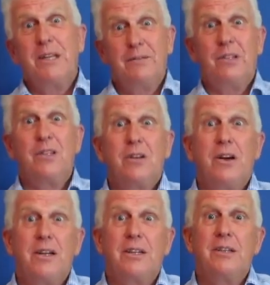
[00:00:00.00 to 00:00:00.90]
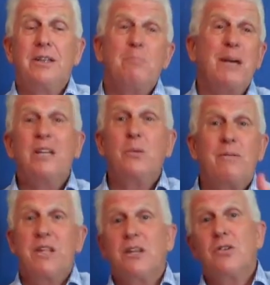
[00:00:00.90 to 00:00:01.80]
And if you do like it, compared to
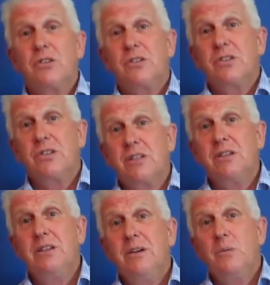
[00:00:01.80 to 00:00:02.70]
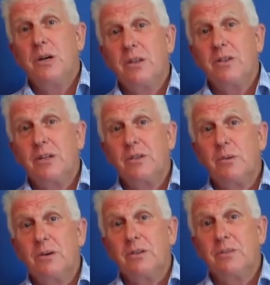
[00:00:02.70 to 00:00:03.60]
everything else you've seen, what do you think it's
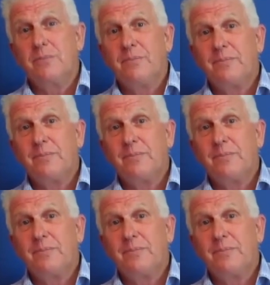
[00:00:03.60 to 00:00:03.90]
worth?